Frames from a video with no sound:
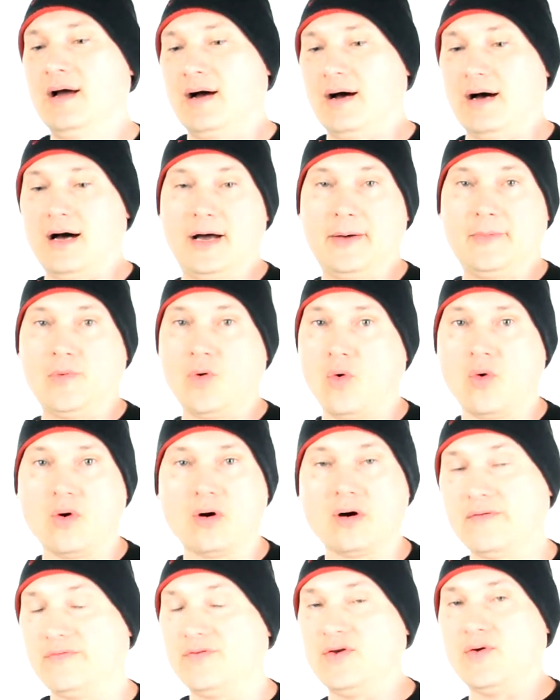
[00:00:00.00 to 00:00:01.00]

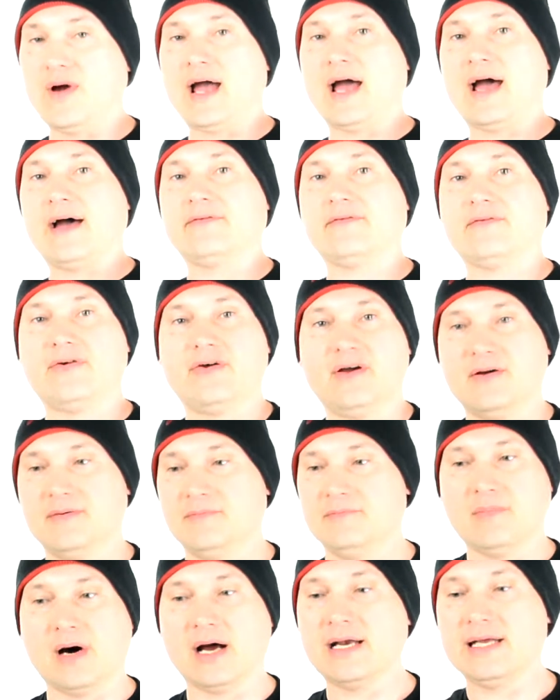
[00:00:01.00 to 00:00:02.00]
or if you
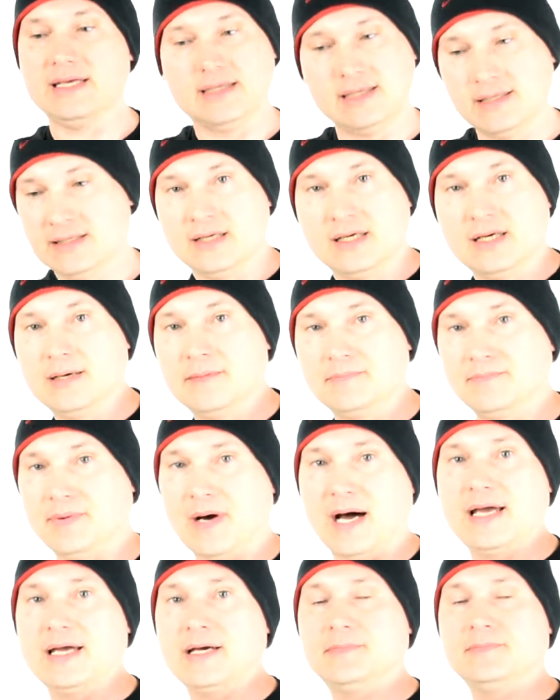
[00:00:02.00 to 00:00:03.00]
have money,
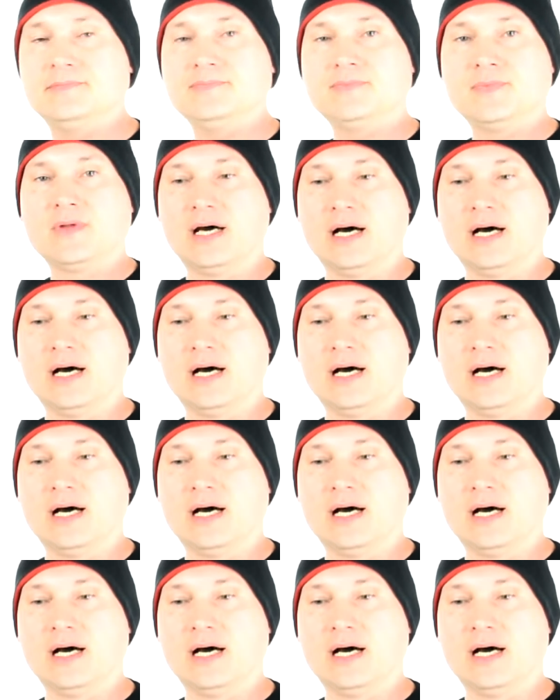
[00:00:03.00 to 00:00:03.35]
buy them.